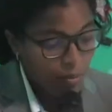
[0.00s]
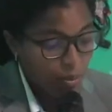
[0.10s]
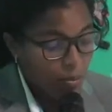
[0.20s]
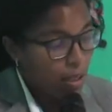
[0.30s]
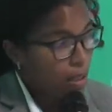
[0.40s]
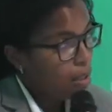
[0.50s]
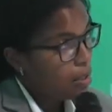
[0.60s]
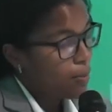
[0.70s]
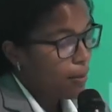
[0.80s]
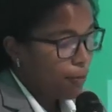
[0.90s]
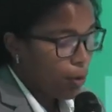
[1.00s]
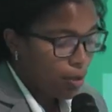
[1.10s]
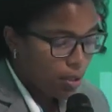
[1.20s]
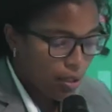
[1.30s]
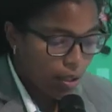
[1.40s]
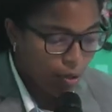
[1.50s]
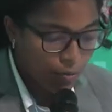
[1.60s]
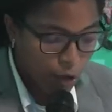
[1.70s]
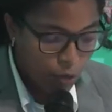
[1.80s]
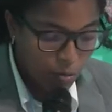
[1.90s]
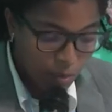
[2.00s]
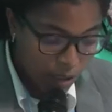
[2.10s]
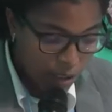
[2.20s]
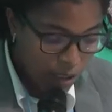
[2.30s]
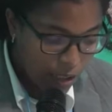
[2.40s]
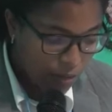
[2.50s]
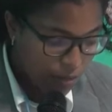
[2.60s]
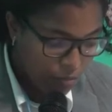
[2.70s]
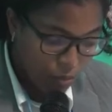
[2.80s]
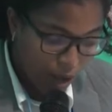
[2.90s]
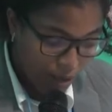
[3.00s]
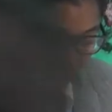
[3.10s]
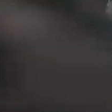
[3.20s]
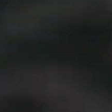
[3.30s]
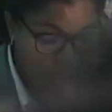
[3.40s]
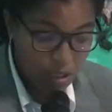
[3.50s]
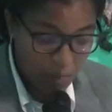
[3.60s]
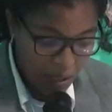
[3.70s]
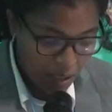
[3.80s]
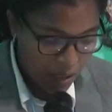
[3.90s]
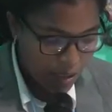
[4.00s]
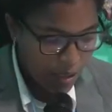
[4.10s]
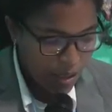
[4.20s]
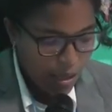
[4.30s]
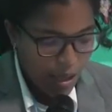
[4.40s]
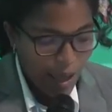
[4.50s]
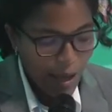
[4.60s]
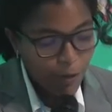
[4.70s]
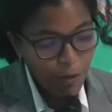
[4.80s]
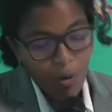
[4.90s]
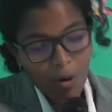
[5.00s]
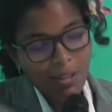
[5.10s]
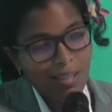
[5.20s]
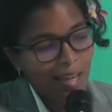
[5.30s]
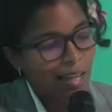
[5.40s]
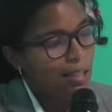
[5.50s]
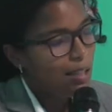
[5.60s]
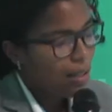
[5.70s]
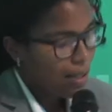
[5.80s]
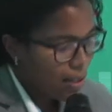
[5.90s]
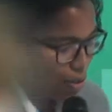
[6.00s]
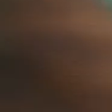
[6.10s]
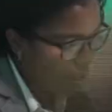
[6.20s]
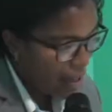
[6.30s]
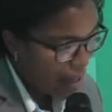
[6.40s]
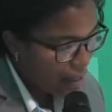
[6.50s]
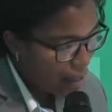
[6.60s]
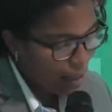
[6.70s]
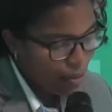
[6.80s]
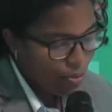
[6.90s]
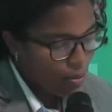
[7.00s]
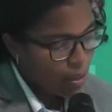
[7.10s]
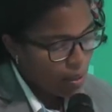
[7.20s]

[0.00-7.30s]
we really need to be focusing on vulnerability rather than GDP. And of course that, you know, and I think that's really